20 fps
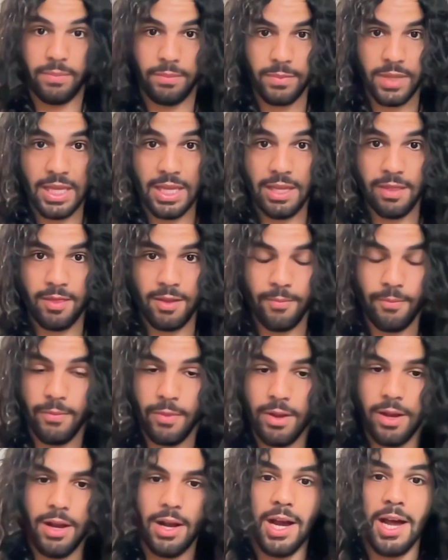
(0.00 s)
Key theme:
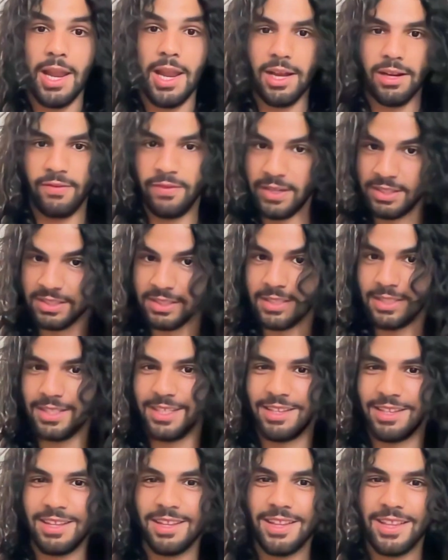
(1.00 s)
I like things
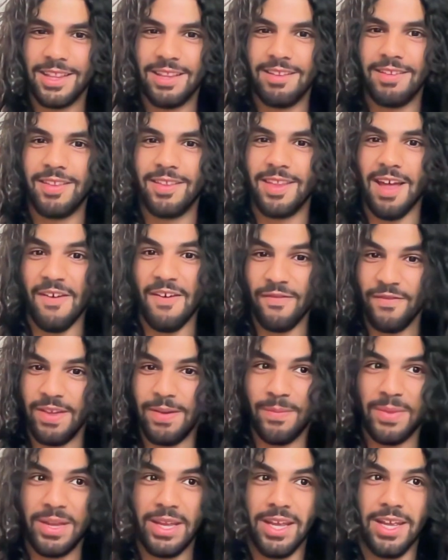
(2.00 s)
that
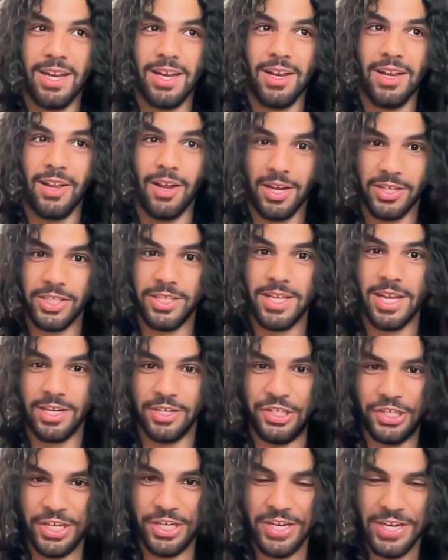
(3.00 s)
fit me larger than it
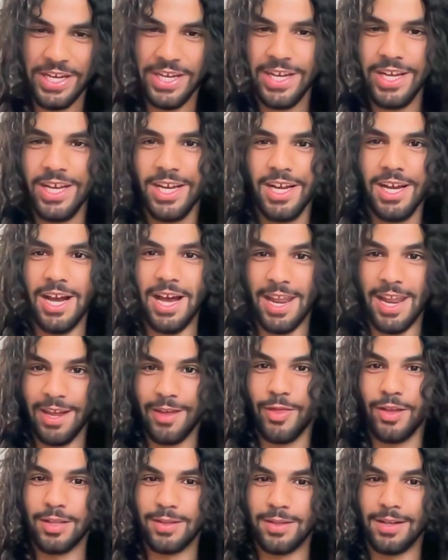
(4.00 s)
should. I like
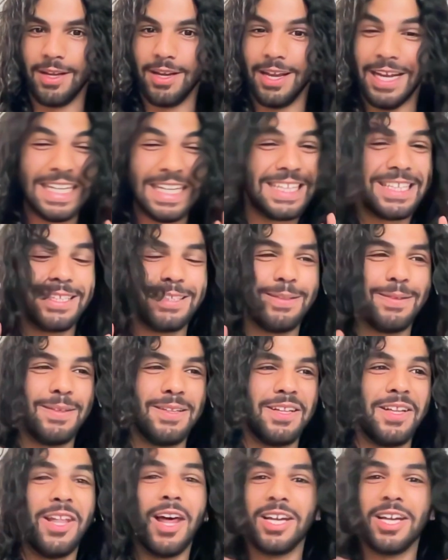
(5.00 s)
things that are like
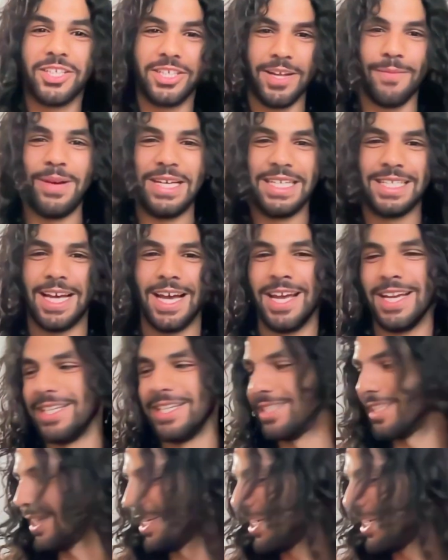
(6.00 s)
larger than my size.